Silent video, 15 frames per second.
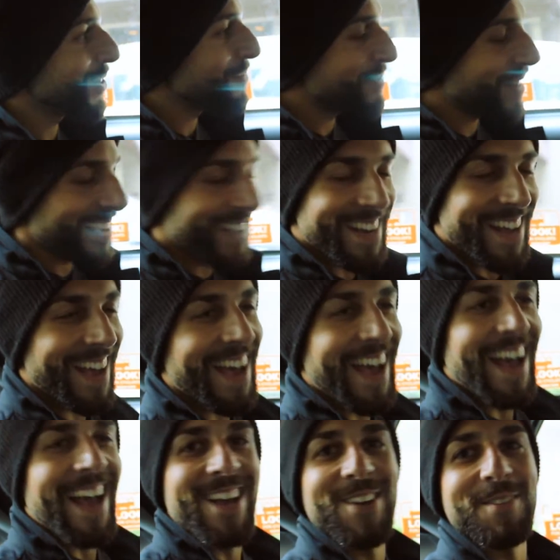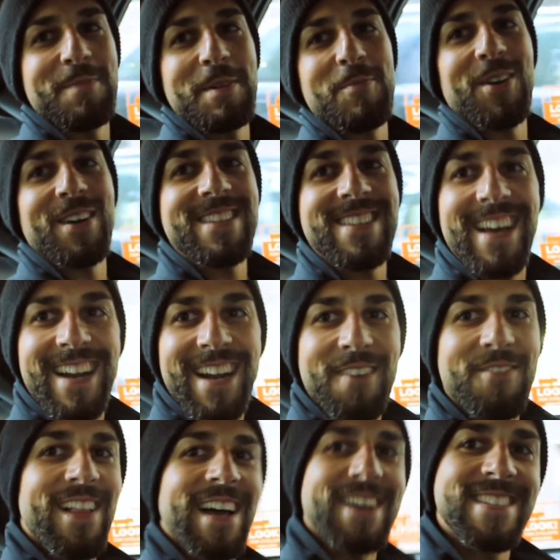the opening, and I, I couldn't be more excited. I
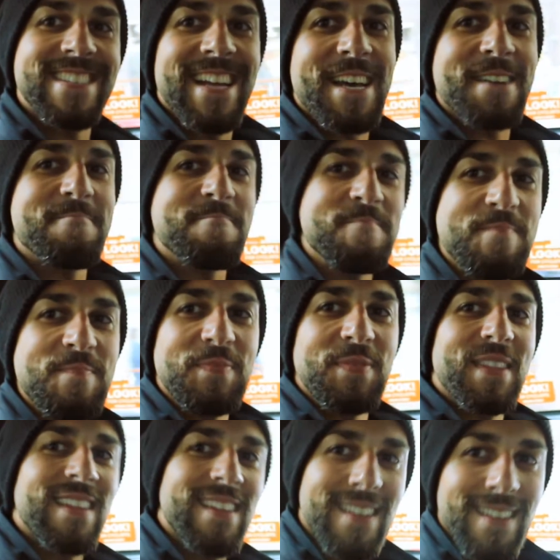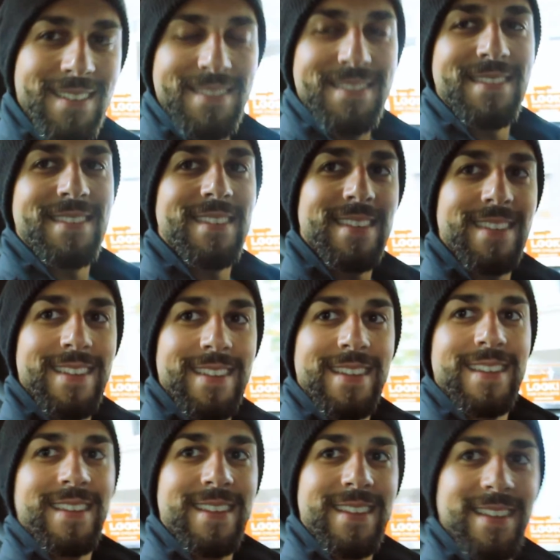fly that's, out tonight. That's awesome. And
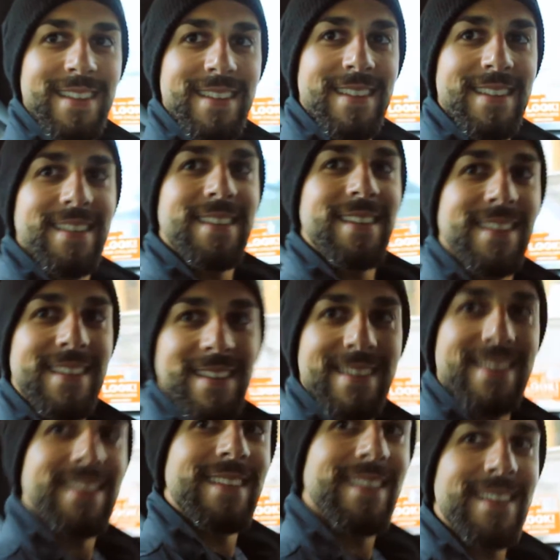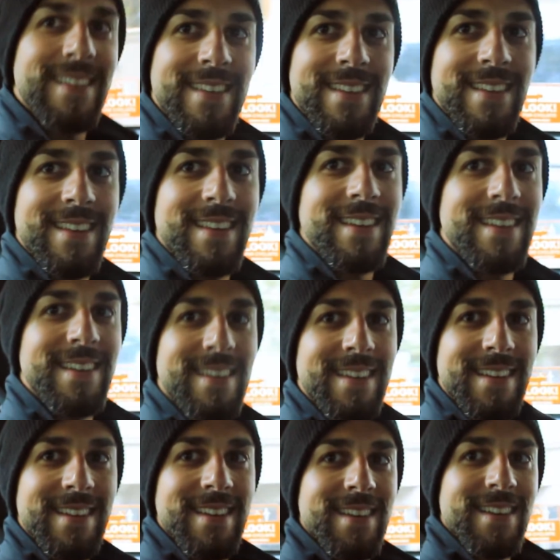just, you know, tell me, what
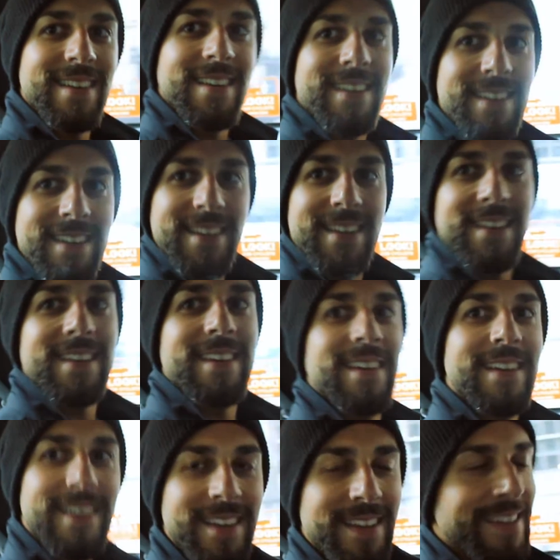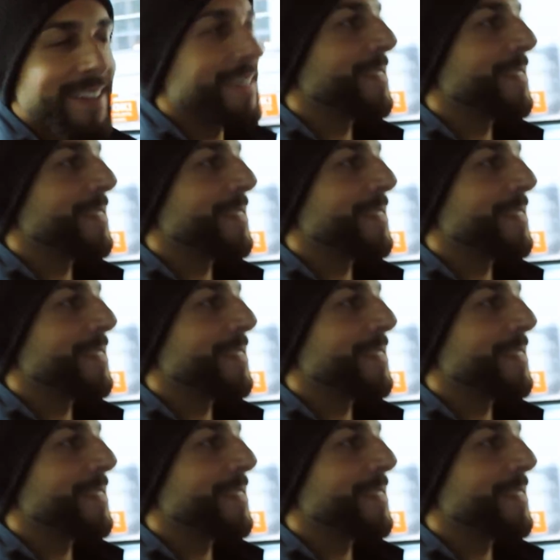exactly does you, yoga mean to you?